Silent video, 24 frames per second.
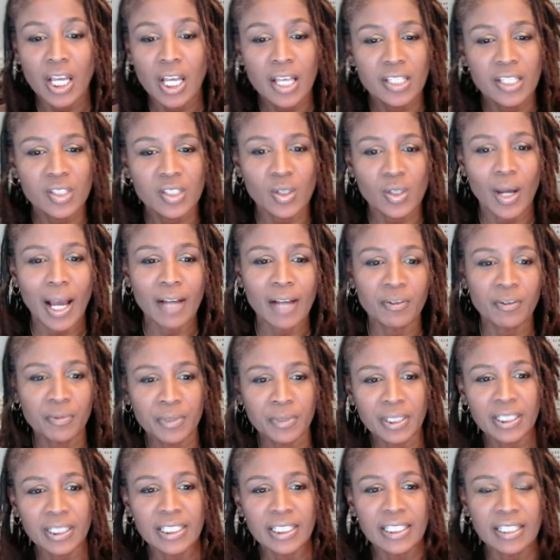So I
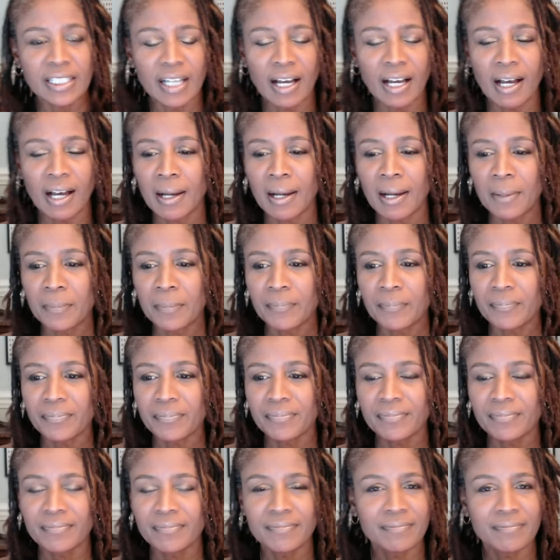really,
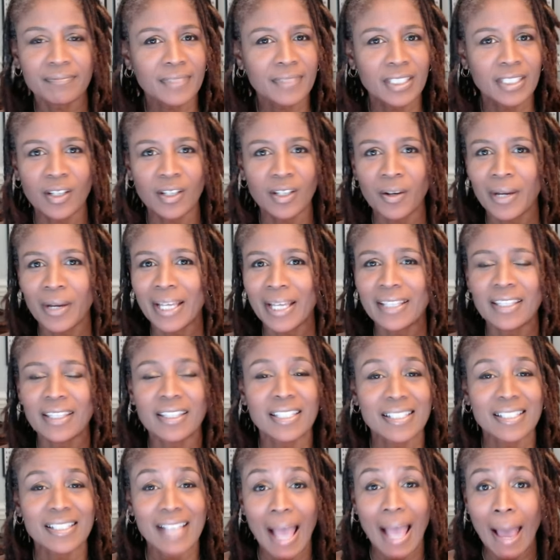hate that
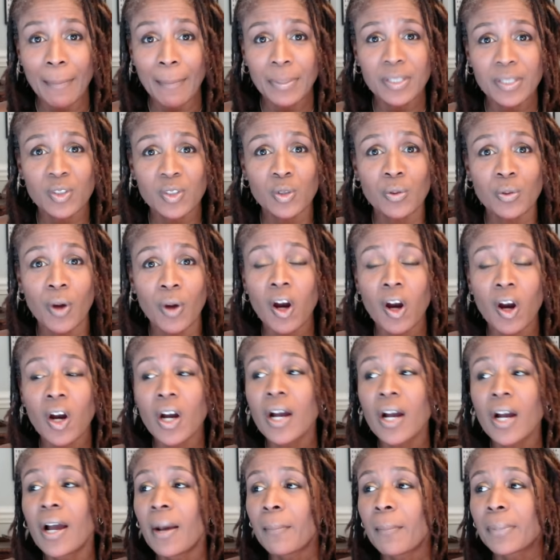this happened to her,
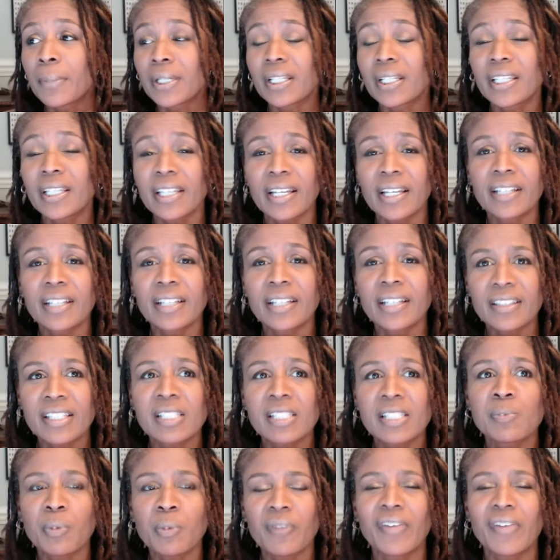but again, this
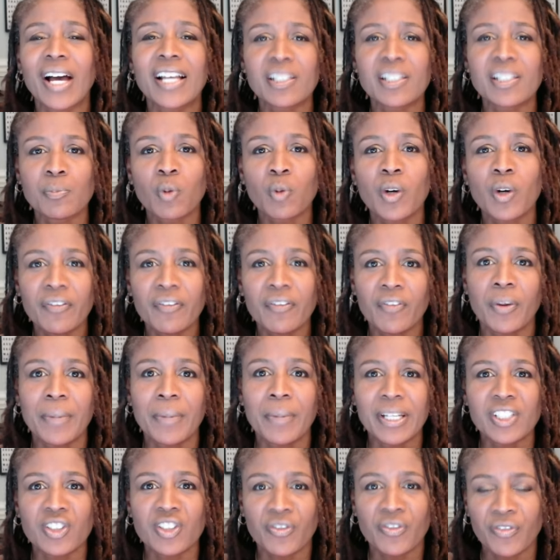provides more
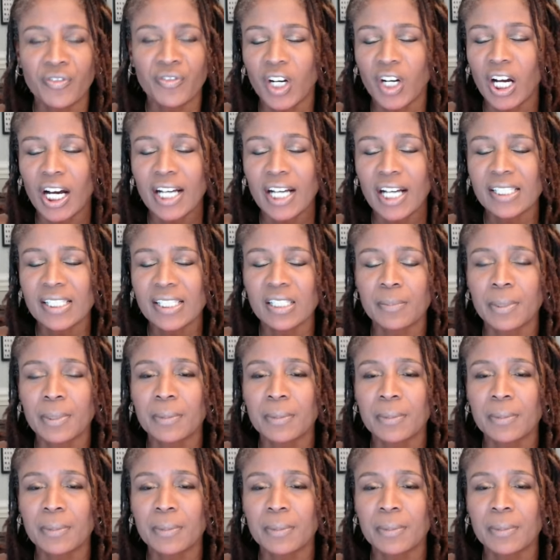information for us to be